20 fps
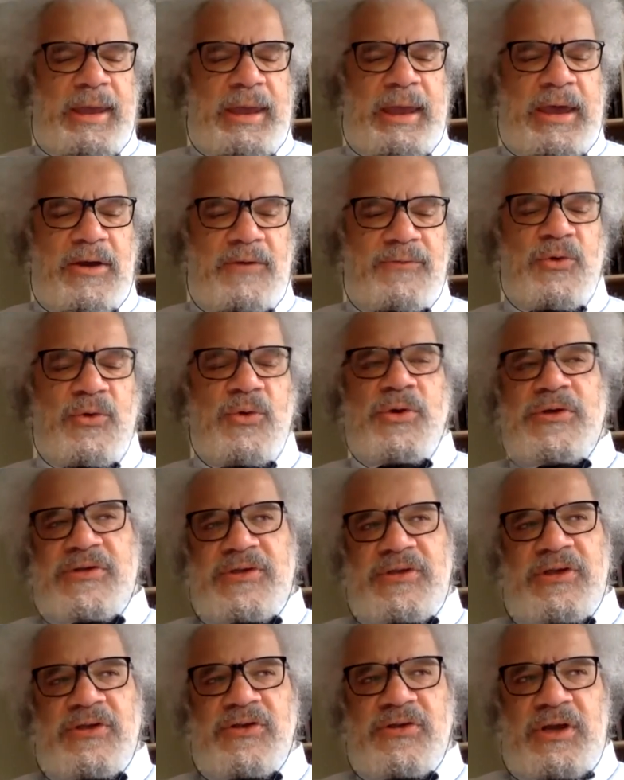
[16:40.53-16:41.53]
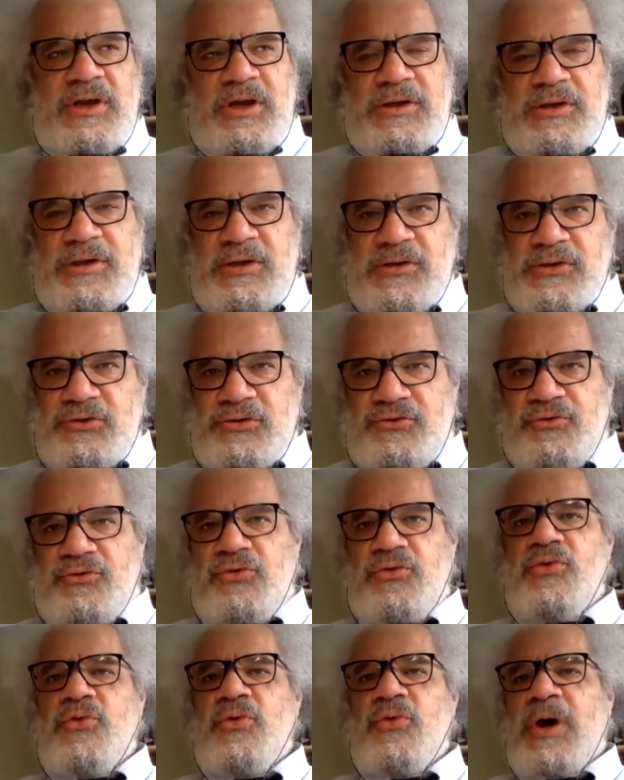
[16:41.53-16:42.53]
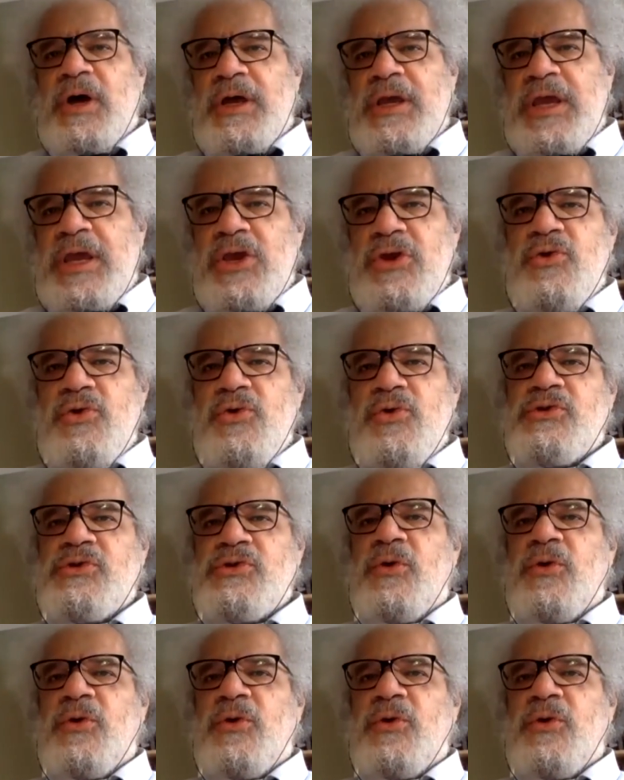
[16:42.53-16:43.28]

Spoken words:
And of course, this drew a huge